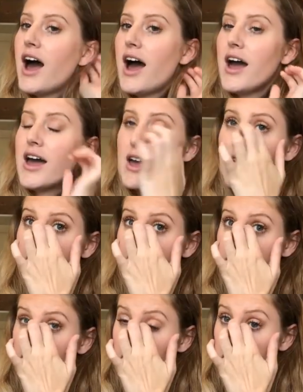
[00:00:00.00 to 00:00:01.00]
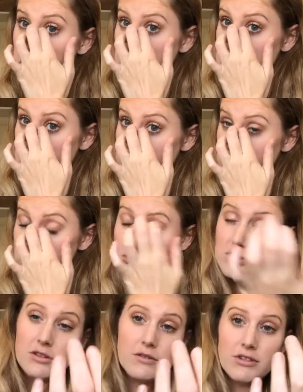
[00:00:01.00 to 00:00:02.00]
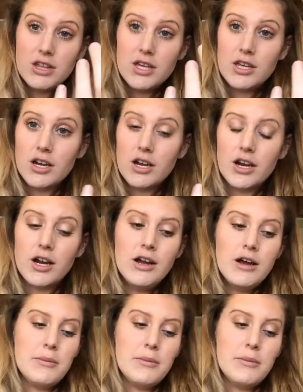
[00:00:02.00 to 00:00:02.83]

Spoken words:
I don't do this most of the year.